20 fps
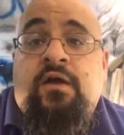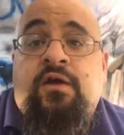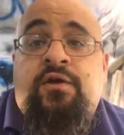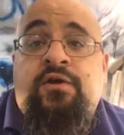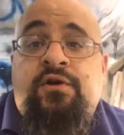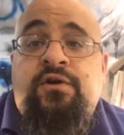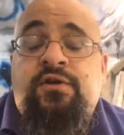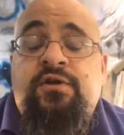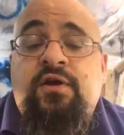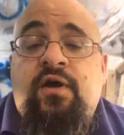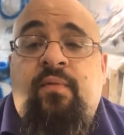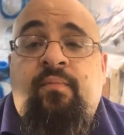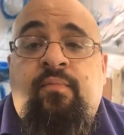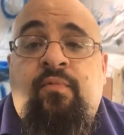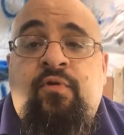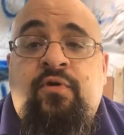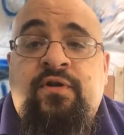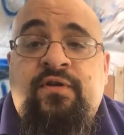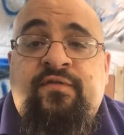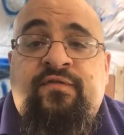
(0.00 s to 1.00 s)
Good
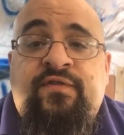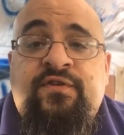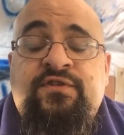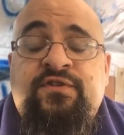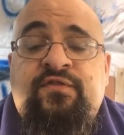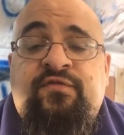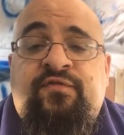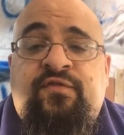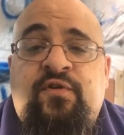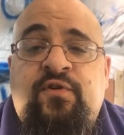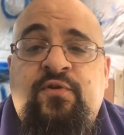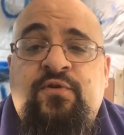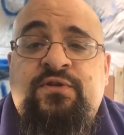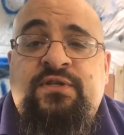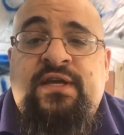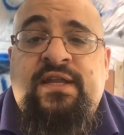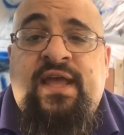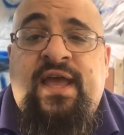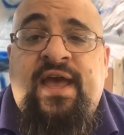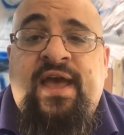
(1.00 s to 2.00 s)
morning, fishy
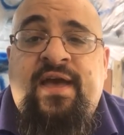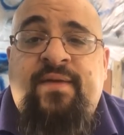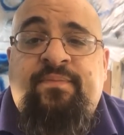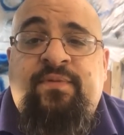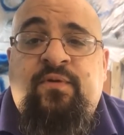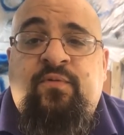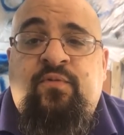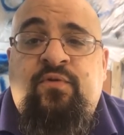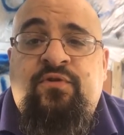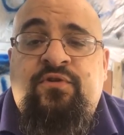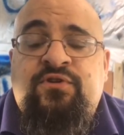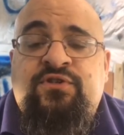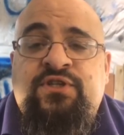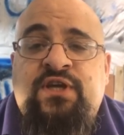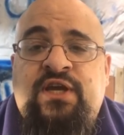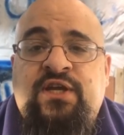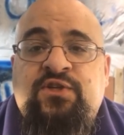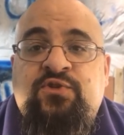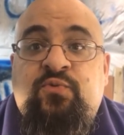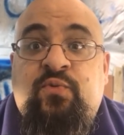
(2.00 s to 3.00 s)
folks, and happy Water
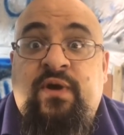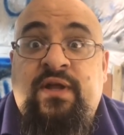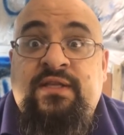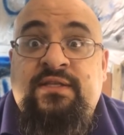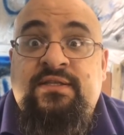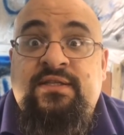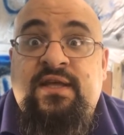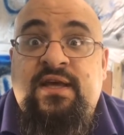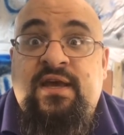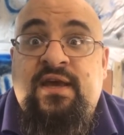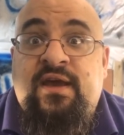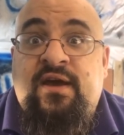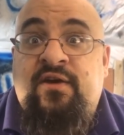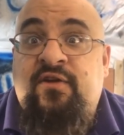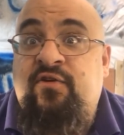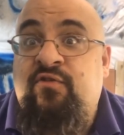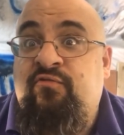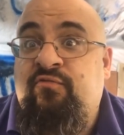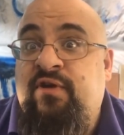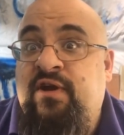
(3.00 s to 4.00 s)
Change Wednesday
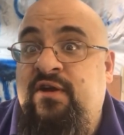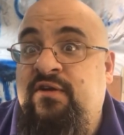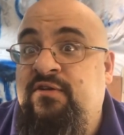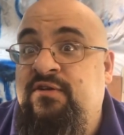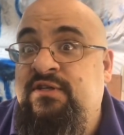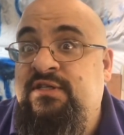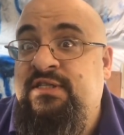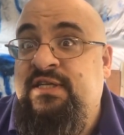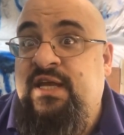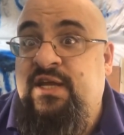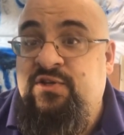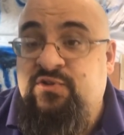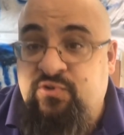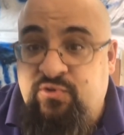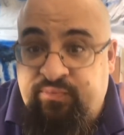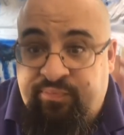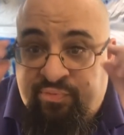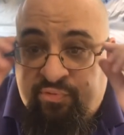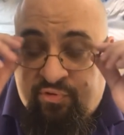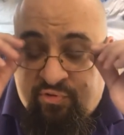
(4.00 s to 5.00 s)
on our regularly
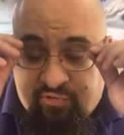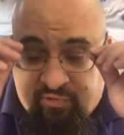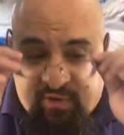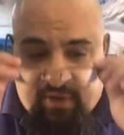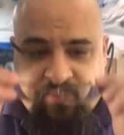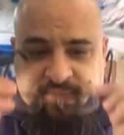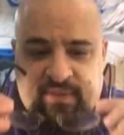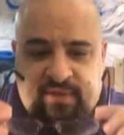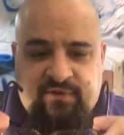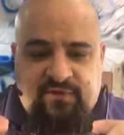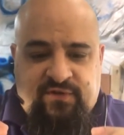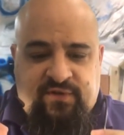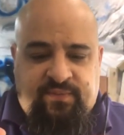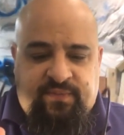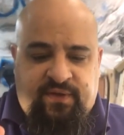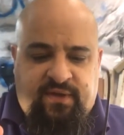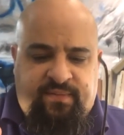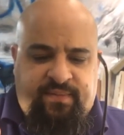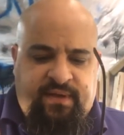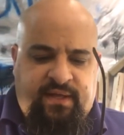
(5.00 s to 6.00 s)
scheduled program. And there's
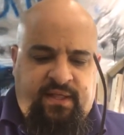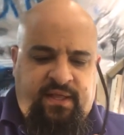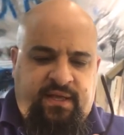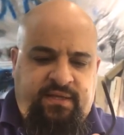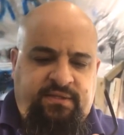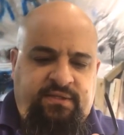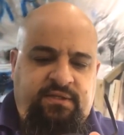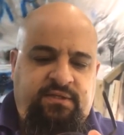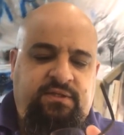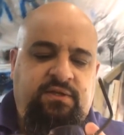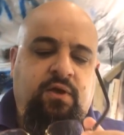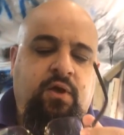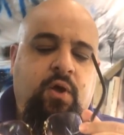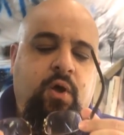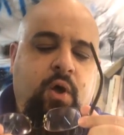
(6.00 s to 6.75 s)
something on my glasses.